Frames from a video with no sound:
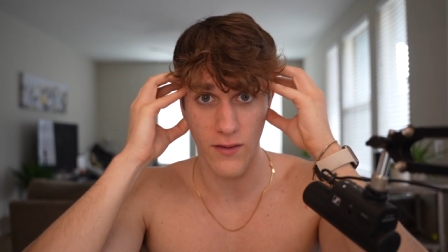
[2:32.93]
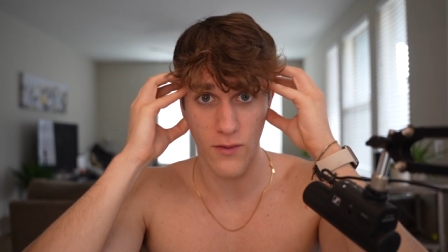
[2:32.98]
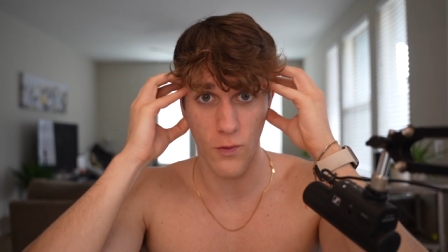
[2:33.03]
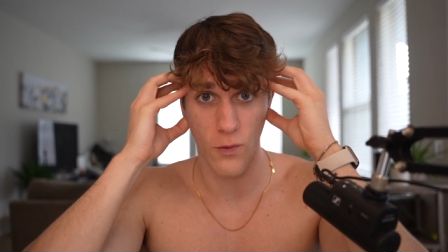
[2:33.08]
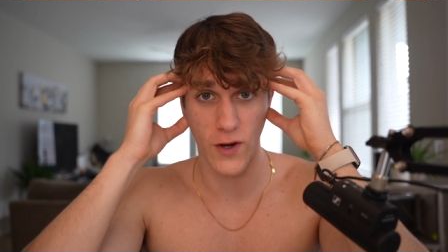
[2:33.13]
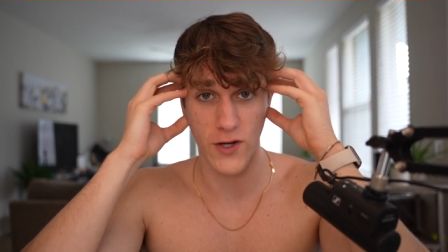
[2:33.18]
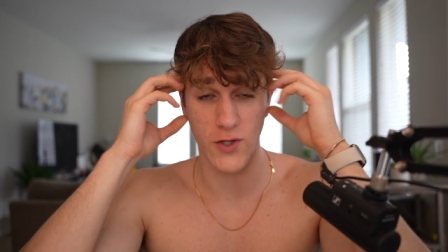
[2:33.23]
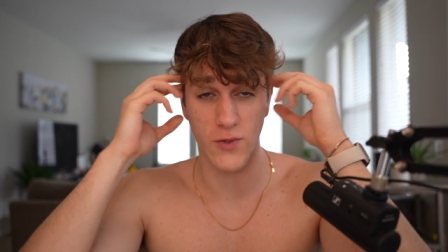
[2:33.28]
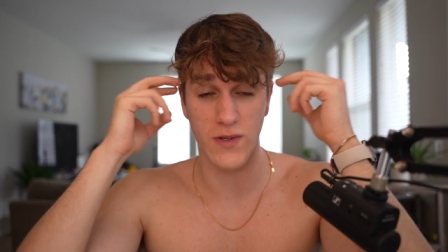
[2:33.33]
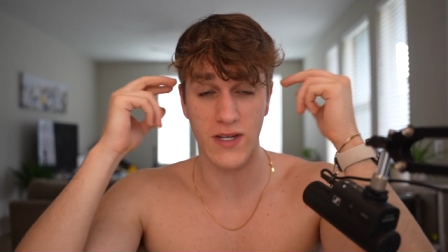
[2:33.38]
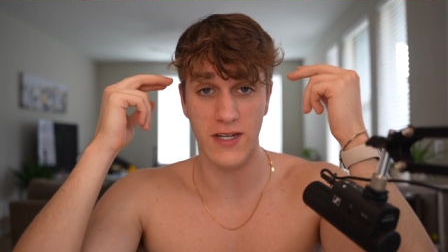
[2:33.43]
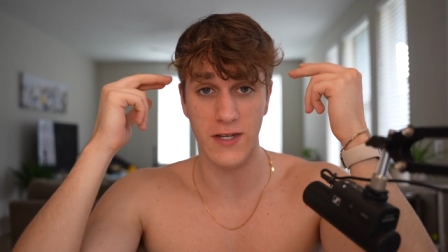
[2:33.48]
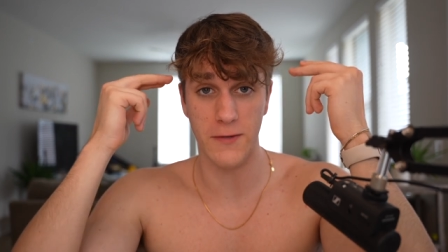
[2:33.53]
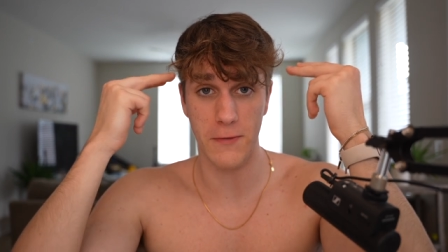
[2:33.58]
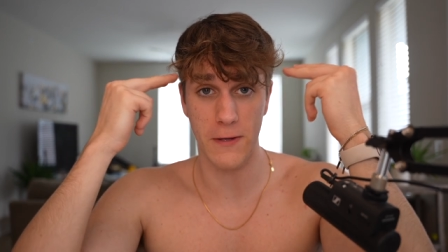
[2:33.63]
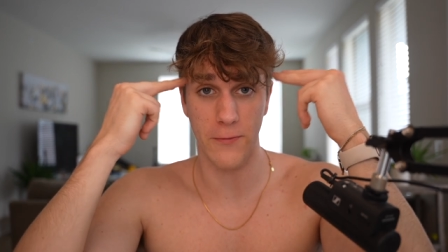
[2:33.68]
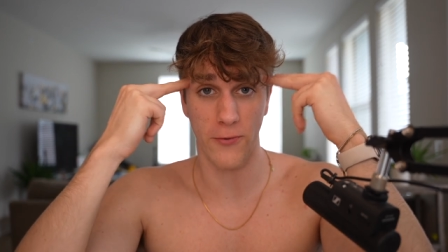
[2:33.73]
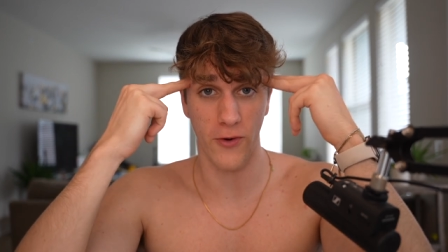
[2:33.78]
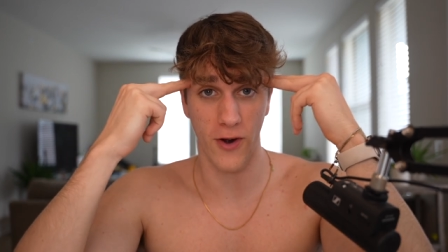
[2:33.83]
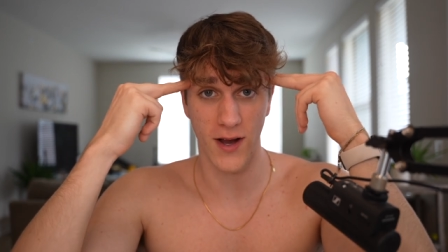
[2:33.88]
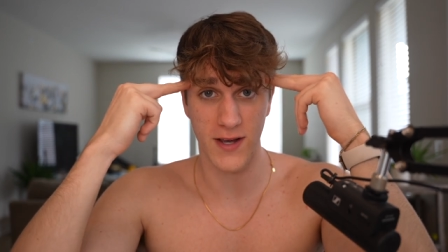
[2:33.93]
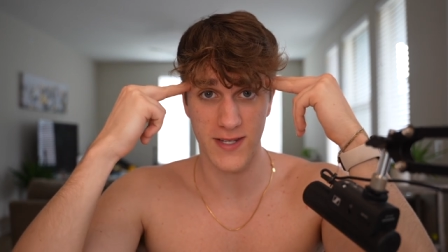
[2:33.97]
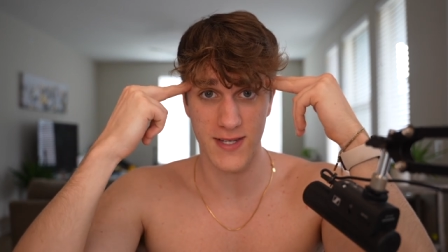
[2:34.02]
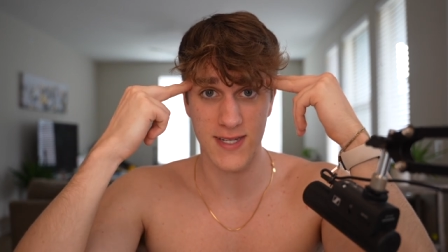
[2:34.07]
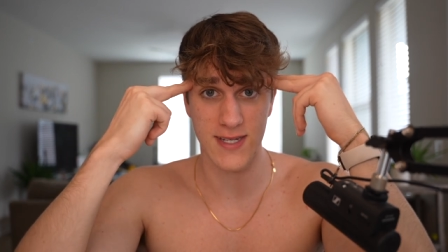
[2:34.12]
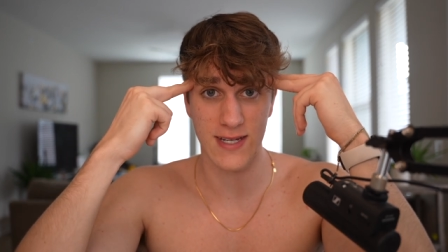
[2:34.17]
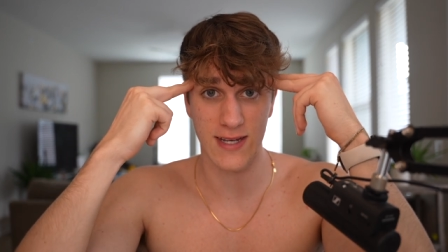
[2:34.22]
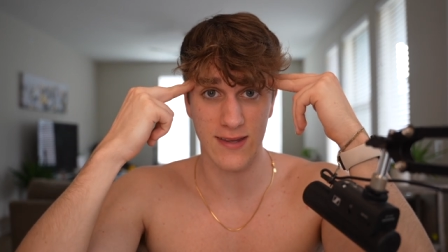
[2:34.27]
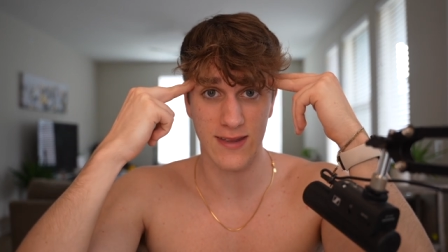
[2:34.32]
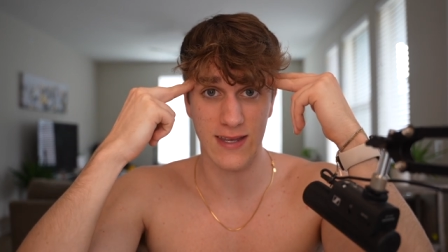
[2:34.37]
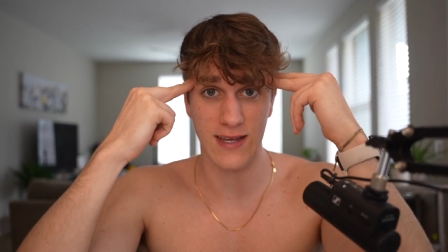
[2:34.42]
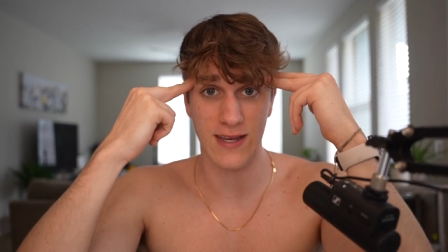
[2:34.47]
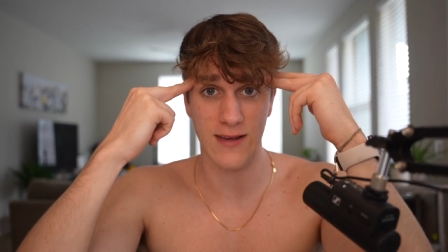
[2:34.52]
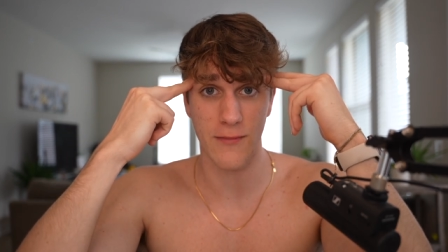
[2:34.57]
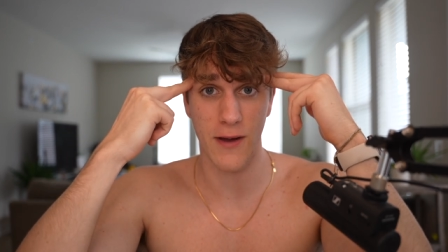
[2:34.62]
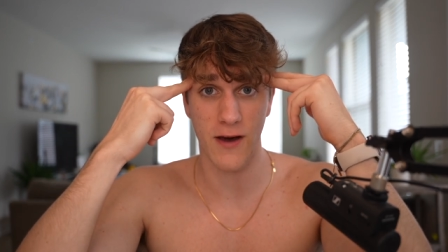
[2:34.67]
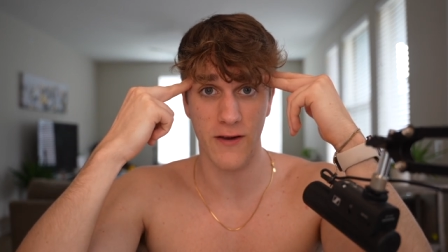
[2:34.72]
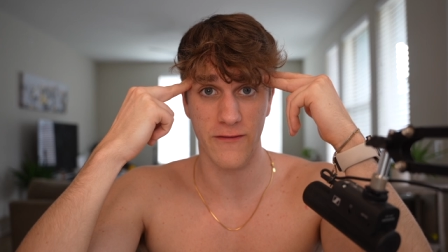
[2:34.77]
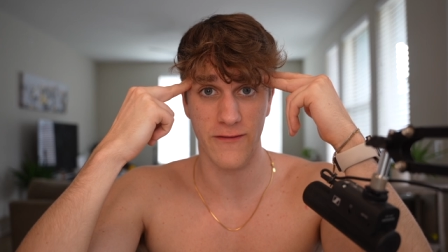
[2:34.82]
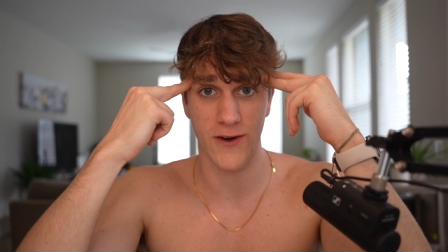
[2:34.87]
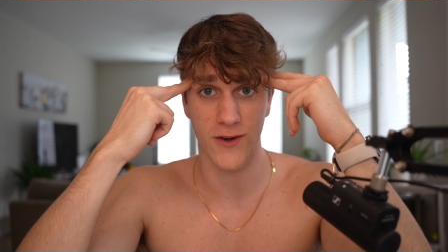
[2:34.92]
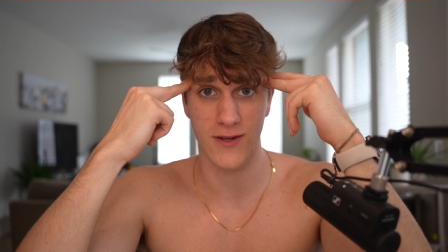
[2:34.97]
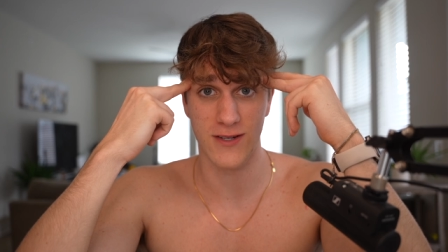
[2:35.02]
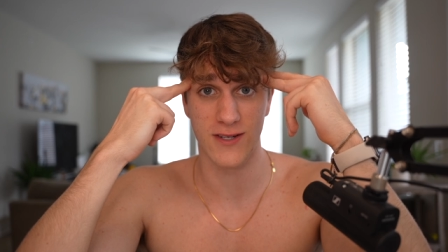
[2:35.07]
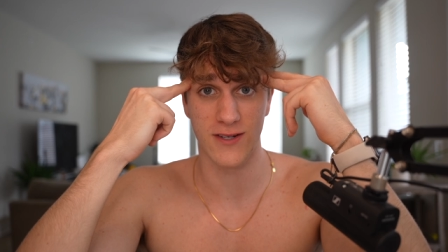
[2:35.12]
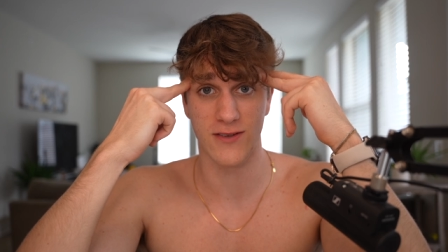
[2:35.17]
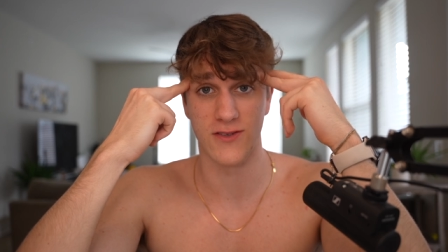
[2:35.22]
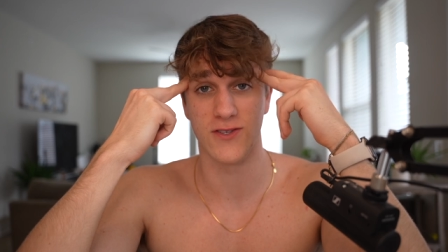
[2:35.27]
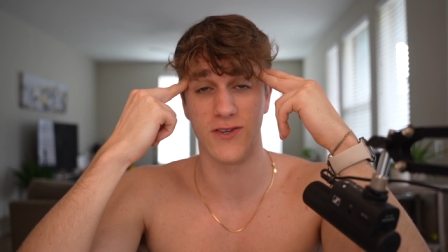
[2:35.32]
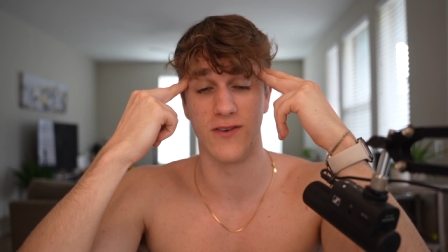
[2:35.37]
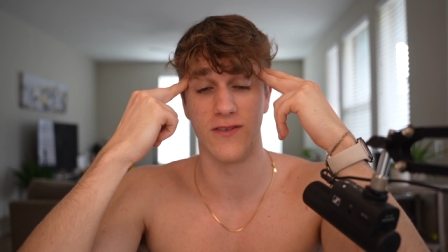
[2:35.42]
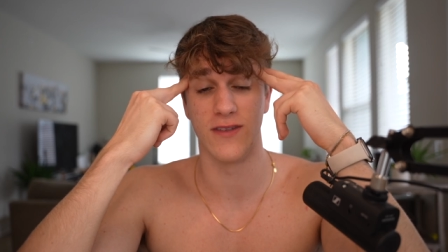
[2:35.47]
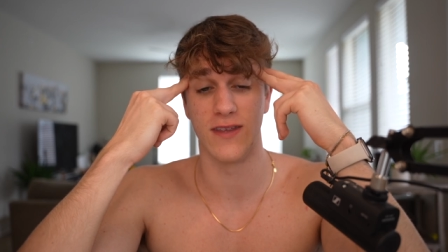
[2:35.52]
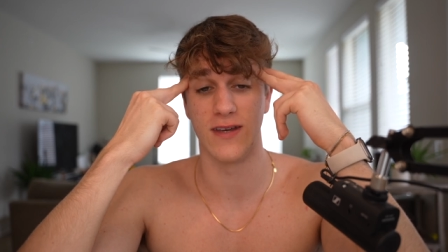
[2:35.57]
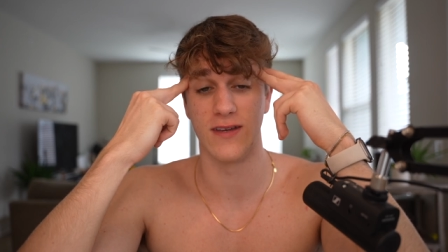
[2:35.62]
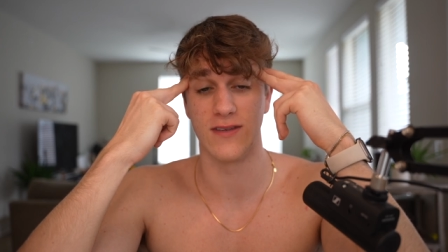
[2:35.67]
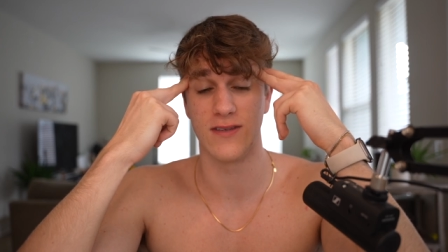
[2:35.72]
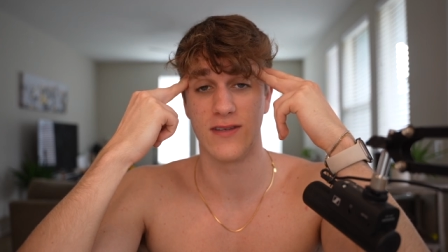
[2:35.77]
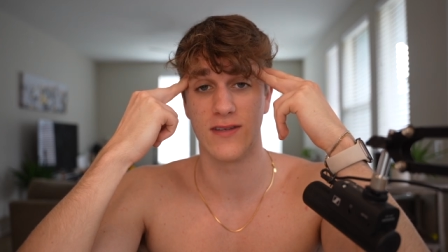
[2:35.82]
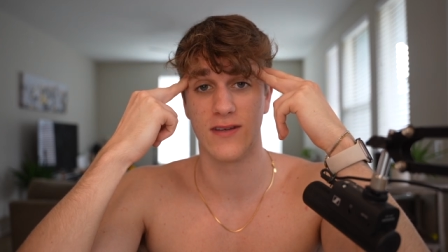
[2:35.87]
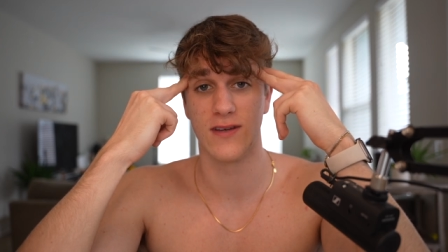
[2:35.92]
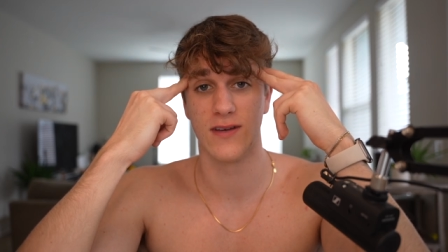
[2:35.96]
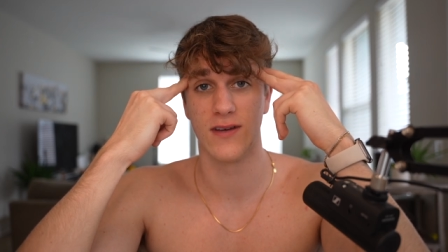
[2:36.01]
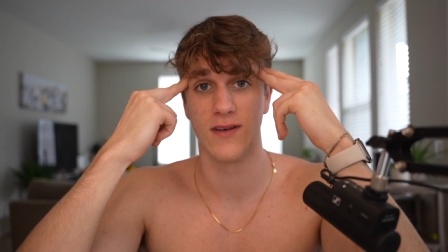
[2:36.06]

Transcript: when you need to be processing and thinking about and focusing on certain things.